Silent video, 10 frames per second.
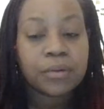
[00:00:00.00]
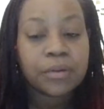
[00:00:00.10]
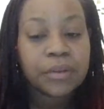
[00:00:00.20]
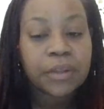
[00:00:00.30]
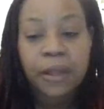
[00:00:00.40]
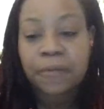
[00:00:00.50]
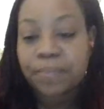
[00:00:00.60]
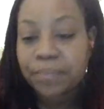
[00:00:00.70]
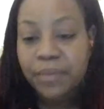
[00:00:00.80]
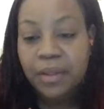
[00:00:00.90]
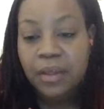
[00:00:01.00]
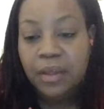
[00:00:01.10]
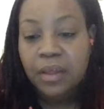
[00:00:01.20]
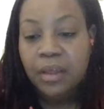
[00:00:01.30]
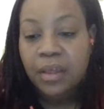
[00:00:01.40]
yeah,
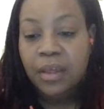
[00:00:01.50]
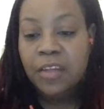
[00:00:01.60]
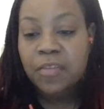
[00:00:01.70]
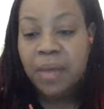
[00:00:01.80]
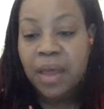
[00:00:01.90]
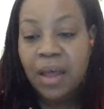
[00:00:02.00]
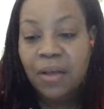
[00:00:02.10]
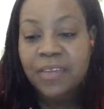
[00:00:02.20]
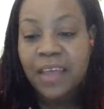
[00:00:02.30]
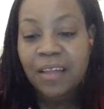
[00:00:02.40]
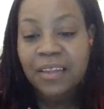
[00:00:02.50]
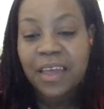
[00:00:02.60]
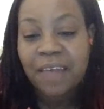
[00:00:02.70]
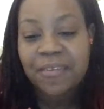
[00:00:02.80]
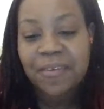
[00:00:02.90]
it's my house. Helen
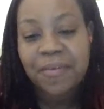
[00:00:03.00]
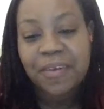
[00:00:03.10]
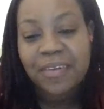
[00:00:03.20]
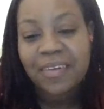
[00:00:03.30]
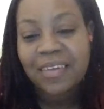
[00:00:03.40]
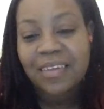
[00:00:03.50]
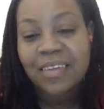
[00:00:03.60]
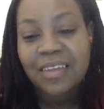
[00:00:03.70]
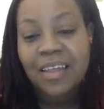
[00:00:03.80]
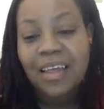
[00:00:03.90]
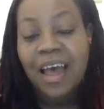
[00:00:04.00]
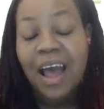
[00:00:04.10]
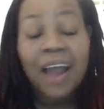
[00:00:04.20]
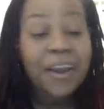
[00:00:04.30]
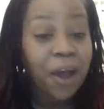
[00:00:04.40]
came to.
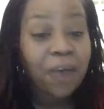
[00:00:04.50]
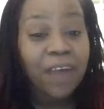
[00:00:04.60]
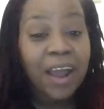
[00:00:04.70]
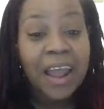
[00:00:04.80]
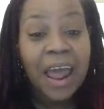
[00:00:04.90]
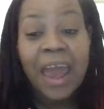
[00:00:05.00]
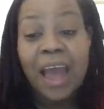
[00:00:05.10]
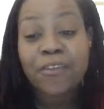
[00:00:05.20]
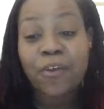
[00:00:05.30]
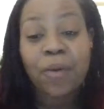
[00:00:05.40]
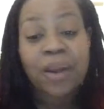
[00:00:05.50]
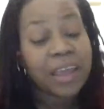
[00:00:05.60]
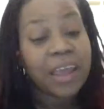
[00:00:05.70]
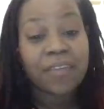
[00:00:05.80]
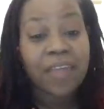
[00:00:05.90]
I know, right? And I do want to
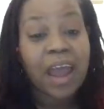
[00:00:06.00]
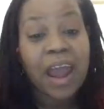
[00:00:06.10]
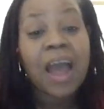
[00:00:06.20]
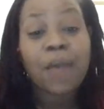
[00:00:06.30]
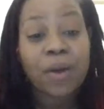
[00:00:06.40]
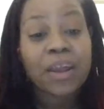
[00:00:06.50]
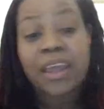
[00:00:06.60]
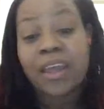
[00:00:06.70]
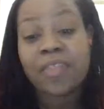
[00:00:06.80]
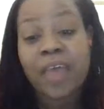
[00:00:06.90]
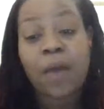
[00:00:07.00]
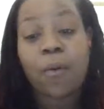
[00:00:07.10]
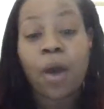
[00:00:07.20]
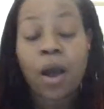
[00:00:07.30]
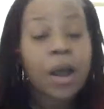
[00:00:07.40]
hear that. I want to hear that
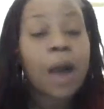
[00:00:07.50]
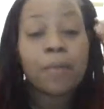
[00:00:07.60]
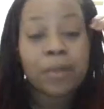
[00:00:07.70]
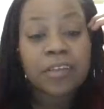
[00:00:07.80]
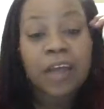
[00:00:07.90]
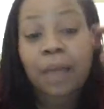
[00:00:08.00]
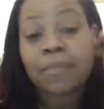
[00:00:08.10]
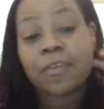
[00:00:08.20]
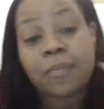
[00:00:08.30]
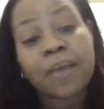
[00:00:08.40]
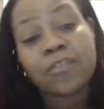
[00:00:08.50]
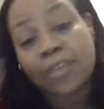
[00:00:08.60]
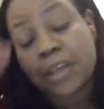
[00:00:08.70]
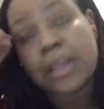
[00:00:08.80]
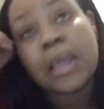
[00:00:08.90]
a couple of times,
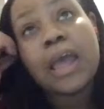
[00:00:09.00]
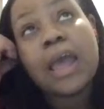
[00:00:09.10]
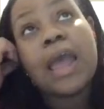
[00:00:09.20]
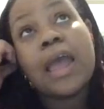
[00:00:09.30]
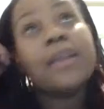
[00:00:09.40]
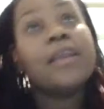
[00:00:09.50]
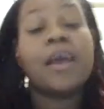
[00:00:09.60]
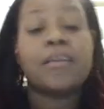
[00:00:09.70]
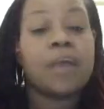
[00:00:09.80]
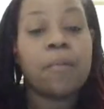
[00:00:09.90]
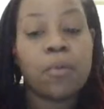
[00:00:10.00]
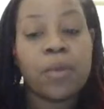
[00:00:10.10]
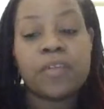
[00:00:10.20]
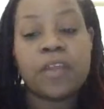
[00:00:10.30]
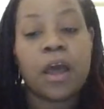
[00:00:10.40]
especially in the next couple of
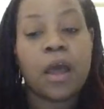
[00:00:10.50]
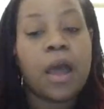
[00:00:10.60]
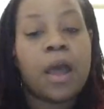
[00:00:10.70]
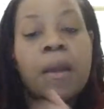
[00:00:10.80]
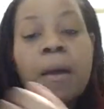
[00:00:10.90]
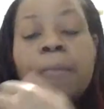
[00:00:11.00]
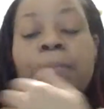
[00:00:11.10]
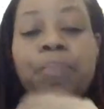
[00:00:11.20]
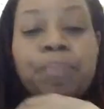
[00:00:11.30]
weeks. And I'm,